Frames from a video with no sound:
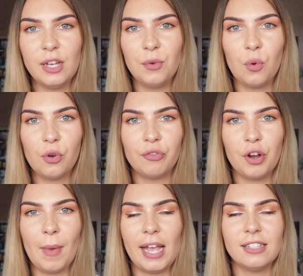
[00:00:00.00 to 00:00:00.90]
deal with awkward
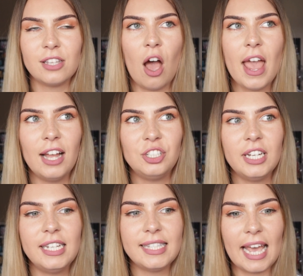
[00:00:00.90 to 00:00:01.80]
roommates, I
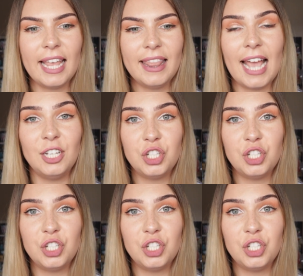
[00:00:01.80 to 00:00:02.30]
actually say in there,